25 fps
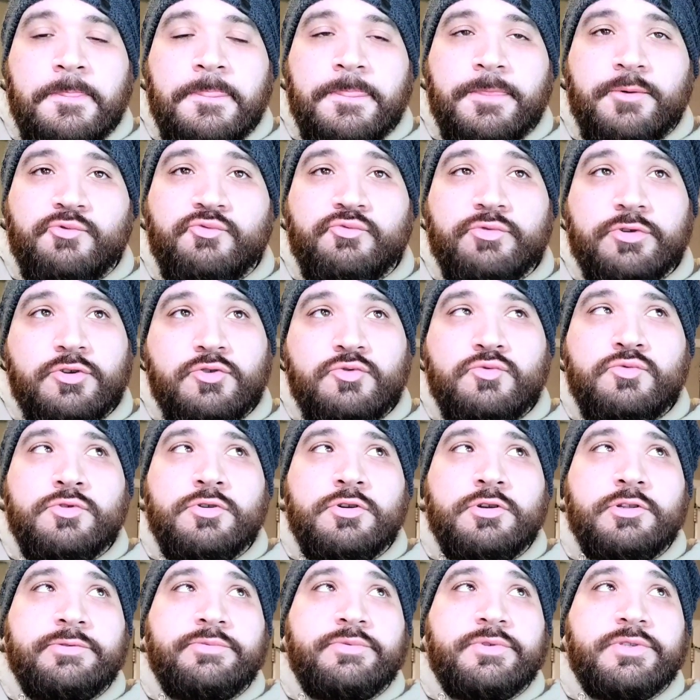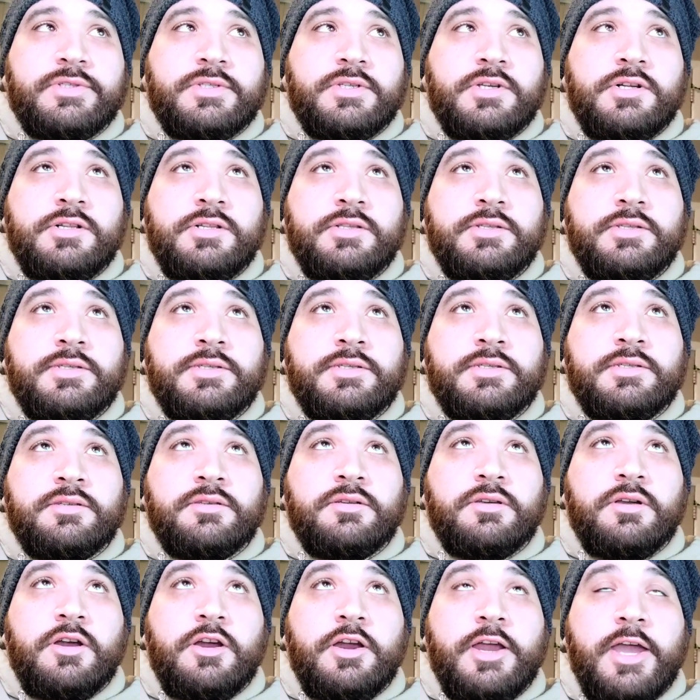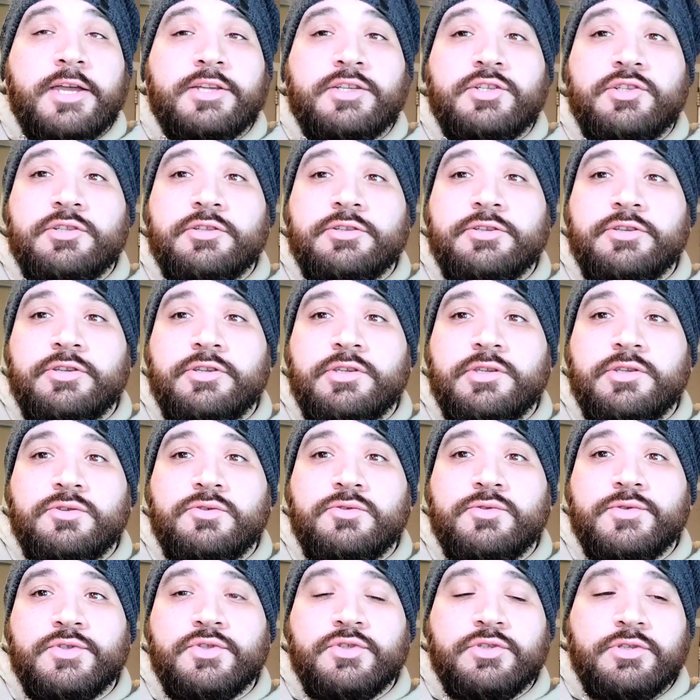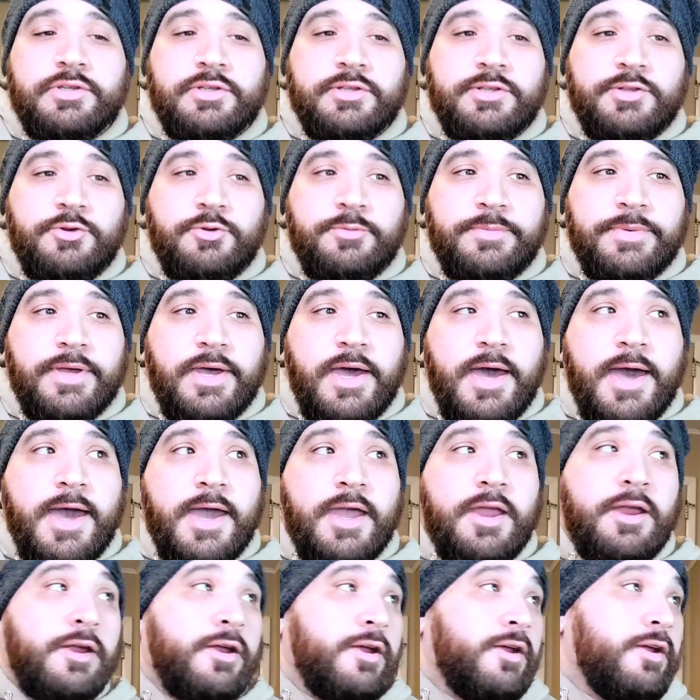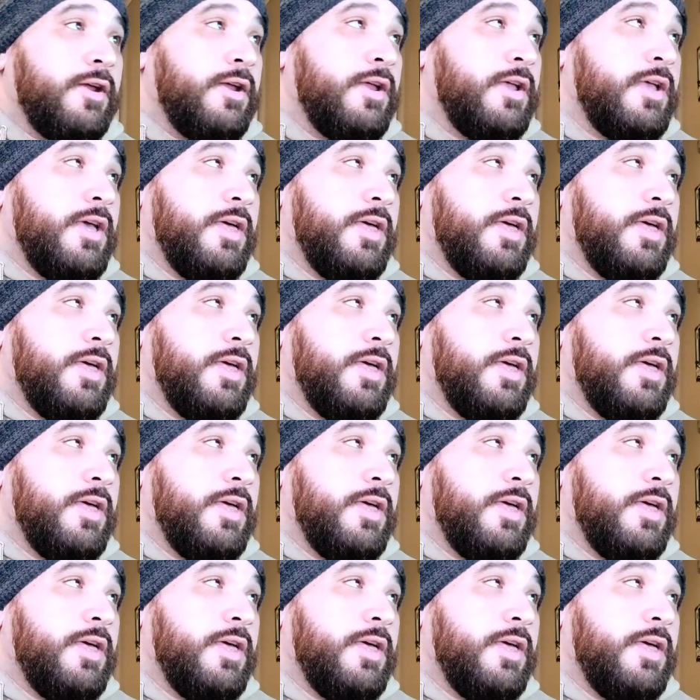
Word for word: the real world results are actually usually a little bit higher